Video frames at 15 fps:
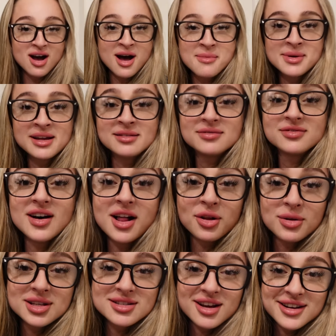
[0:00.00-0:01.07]
comment,
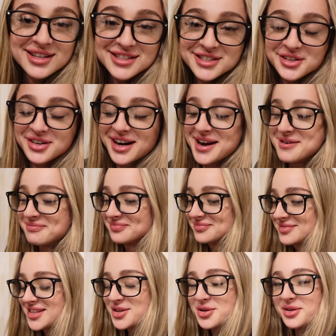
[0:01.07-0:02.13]
follow us on Instagram.
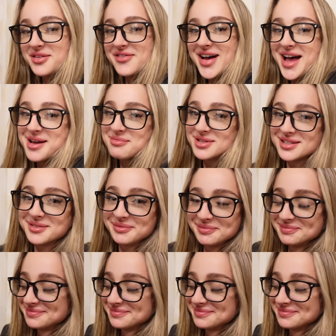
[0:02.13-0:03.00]
You know the vibes.